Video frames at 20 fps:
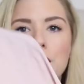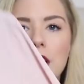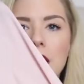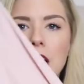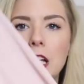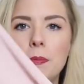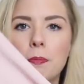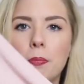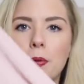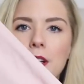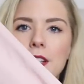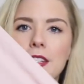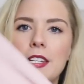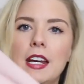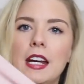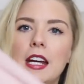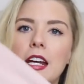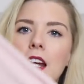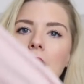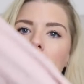really
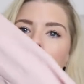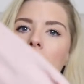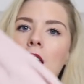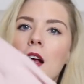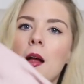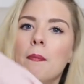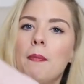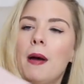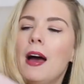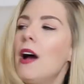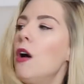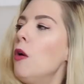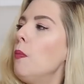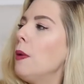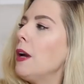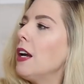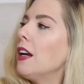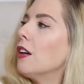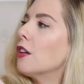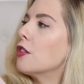pretty pearl
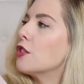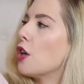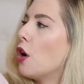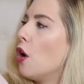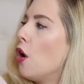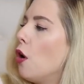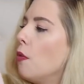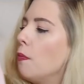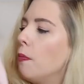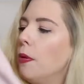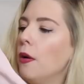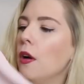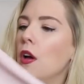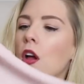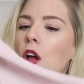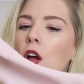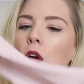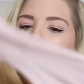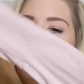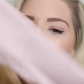pink top
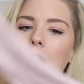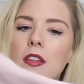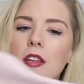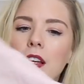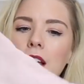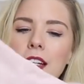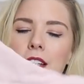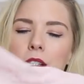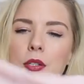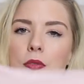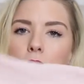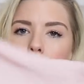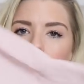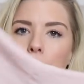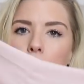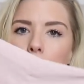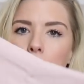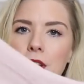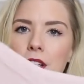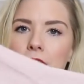with little
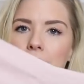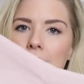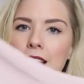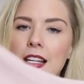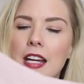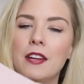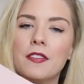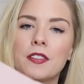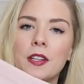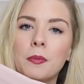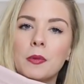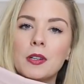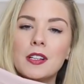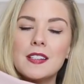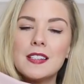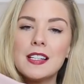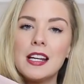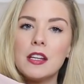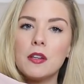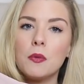fluted sleeves. I'm going
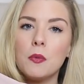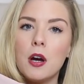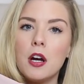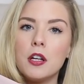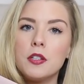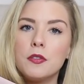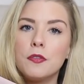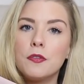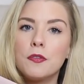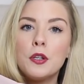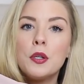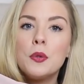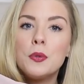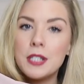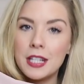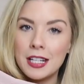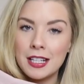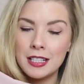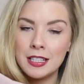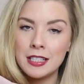to say the word
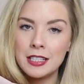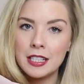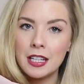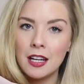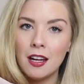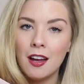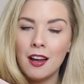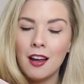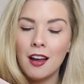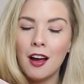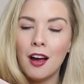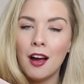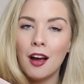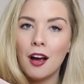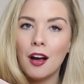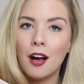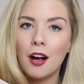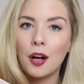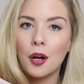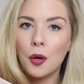fluted
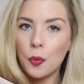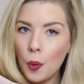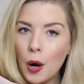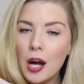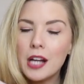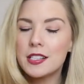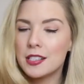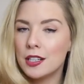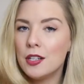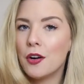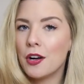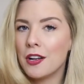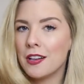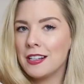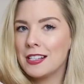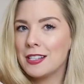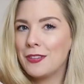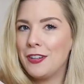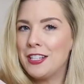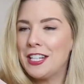quite a lot in
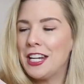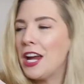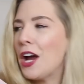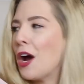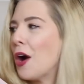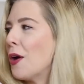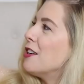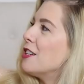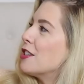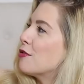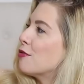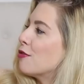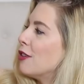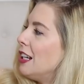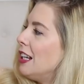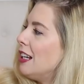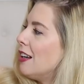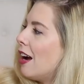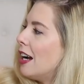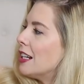this video. I just
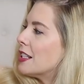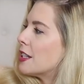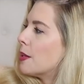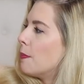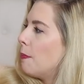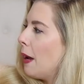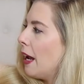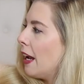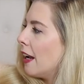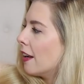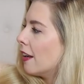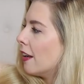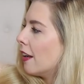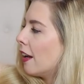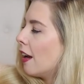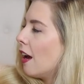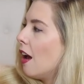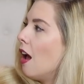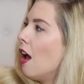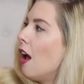really liked the
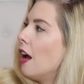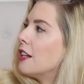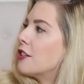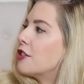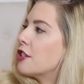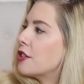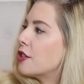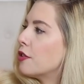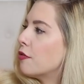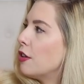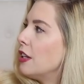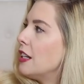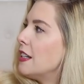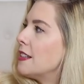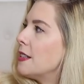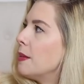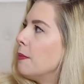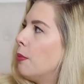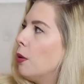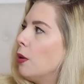pink. It's just a really
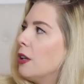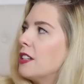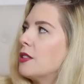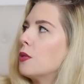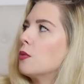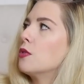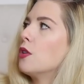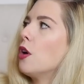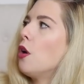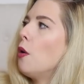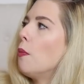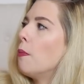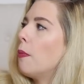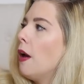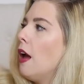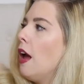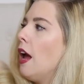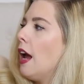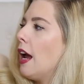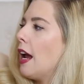simple little top.
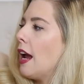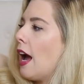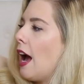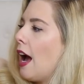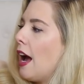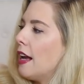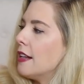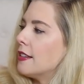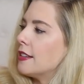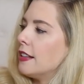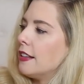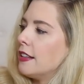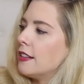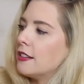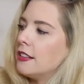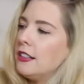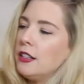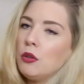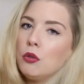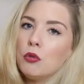It has
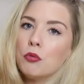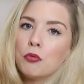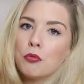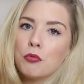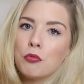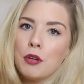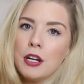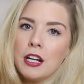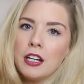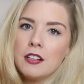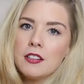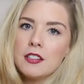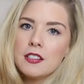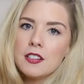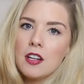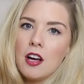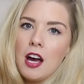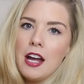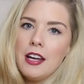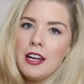this little ring
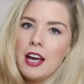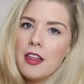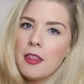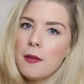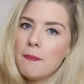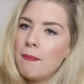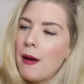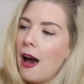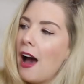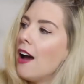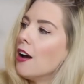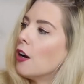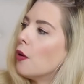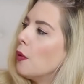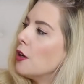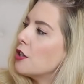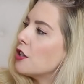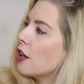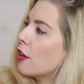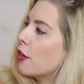design at the back,
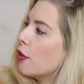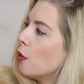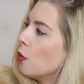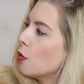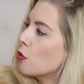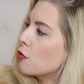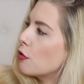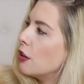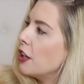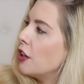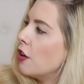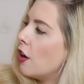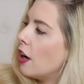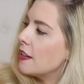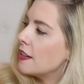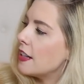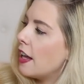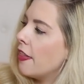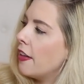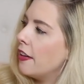which I thought was really
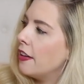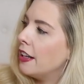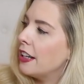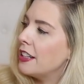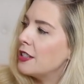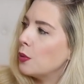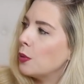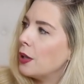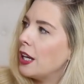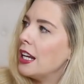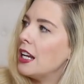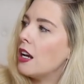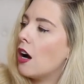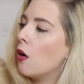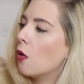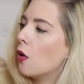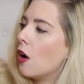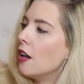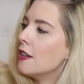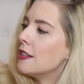nice, and then a little
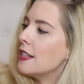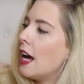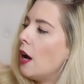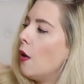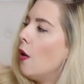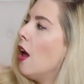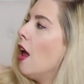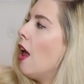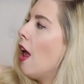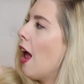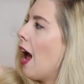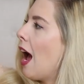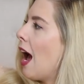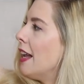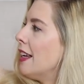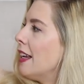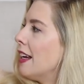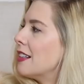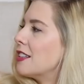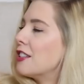keyhole cutout.
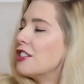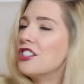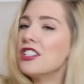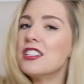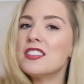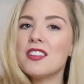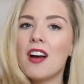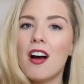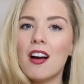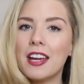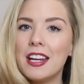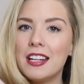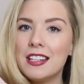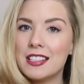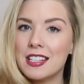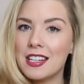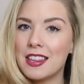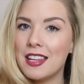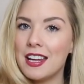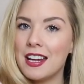And to just tuck
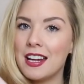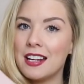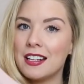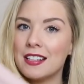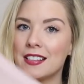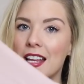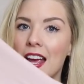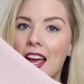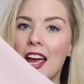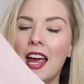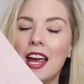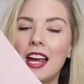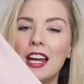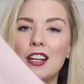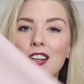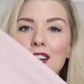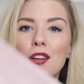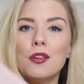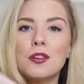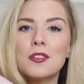into things,
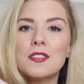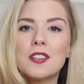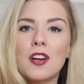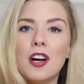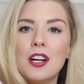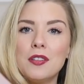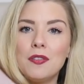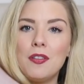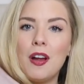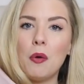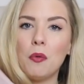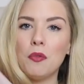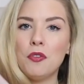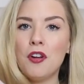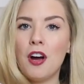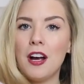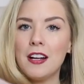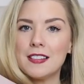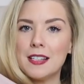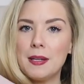it looks kind of like
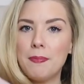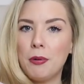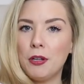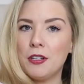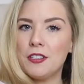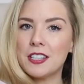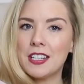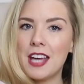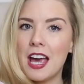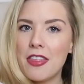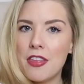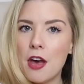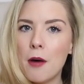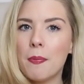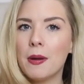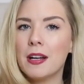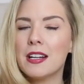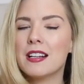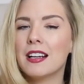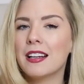nicely put together,
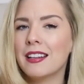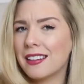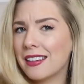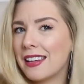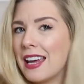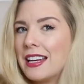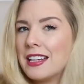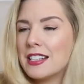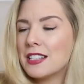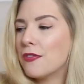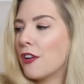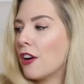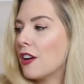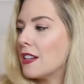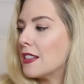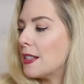but again, it's very